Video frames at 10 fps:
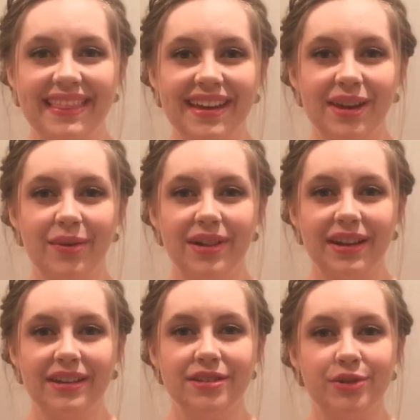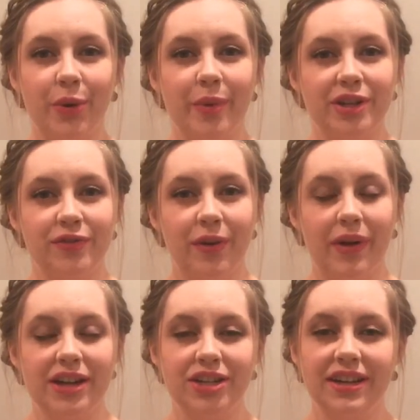Thank you all again so much for
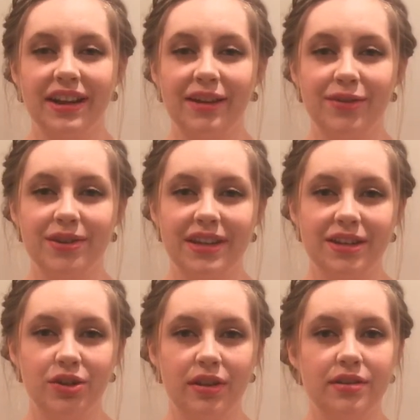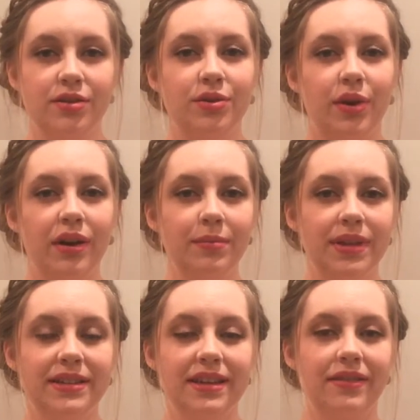watching. If you did enjoy this tutorial,
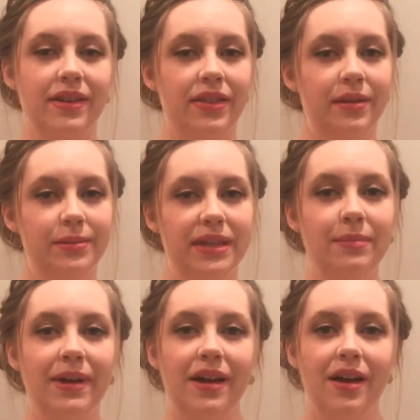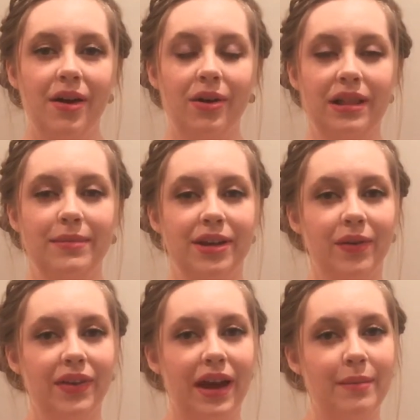please give it a thumbs up or let me
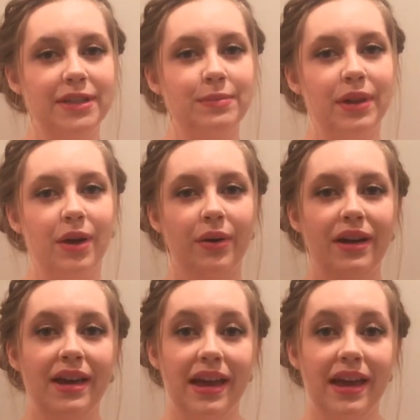know in the comments below.